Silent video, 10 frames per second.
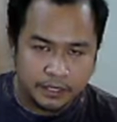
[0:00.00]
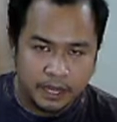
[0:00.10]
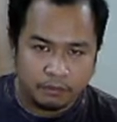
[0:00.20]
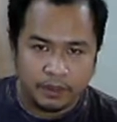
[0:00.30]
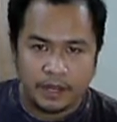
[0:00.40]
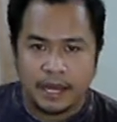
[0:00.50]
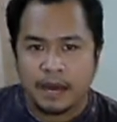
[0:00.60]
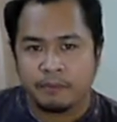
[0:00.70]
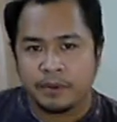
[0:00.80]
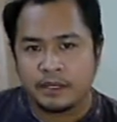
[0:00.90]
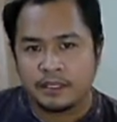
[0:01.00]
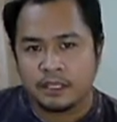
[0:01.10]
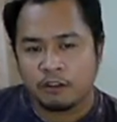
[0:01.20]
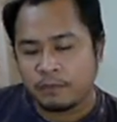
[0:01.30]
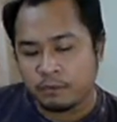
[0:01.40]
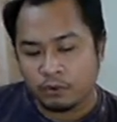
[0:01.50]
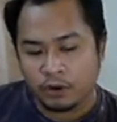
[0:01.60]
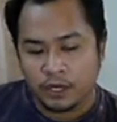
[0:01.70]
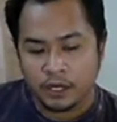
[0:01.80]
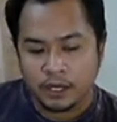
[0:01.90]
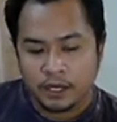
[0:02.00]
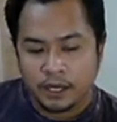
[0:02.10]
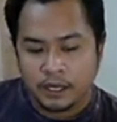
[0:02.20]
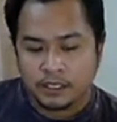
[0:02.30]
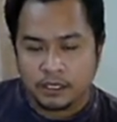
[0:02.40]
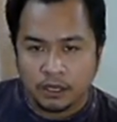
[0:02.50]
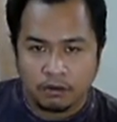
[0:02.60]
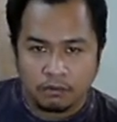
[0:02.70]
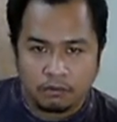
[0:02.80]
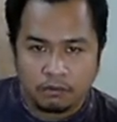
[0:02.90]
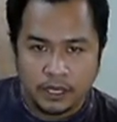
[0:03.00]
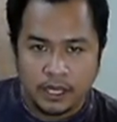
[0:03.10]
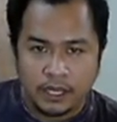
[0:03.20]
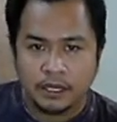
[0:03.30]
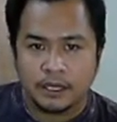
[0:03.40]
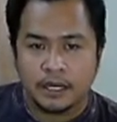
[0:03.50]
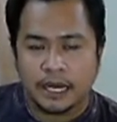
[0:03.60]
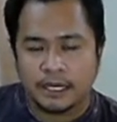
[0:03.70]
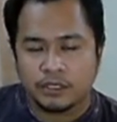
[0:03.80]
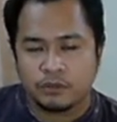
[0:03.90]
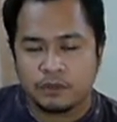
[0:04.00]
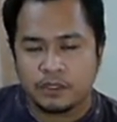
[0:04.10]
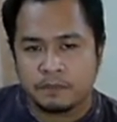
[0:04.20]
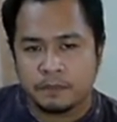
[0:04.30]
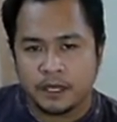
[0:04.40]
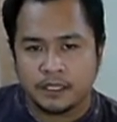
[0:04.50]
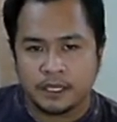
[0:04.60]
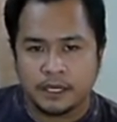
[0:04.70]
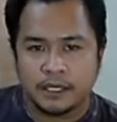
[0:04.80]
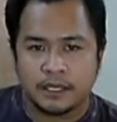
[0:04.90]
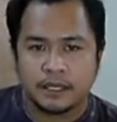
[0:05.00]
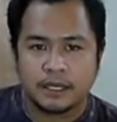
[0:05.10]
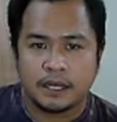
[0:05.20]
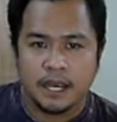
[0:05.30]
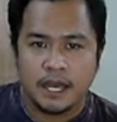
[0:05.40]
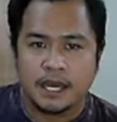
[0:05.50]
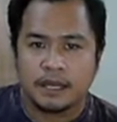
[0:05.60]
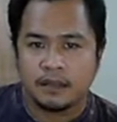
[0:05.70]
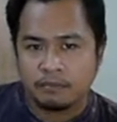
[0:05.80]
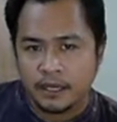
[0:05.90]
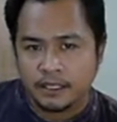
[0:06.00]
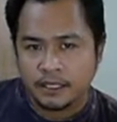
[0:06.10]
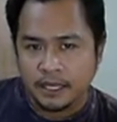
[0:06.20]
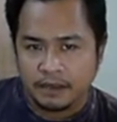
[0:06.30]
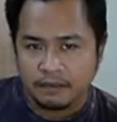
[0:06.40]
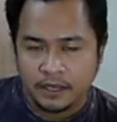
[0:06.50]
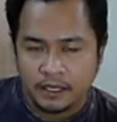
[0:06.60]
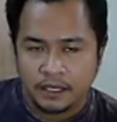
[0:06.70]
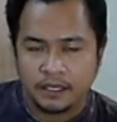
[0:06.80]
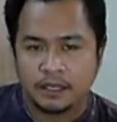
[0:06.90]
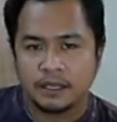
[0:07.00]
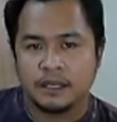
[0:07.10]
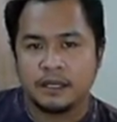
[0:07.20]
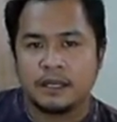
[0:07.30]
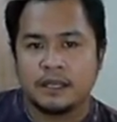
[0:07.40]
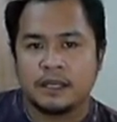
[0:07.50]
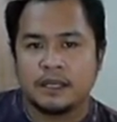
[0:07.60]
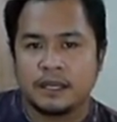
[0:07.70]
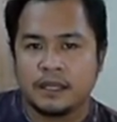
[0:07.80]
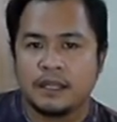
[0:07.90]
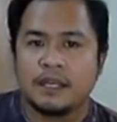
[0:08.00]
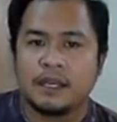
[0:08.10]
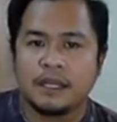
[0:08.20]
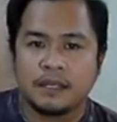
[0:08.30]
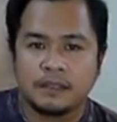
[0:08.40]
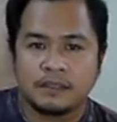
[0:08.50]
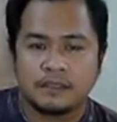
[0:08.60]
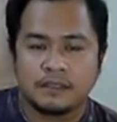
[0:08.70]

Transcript: and when that happens, there'll be more snow and ice will deposit, and it makes it heavier, and then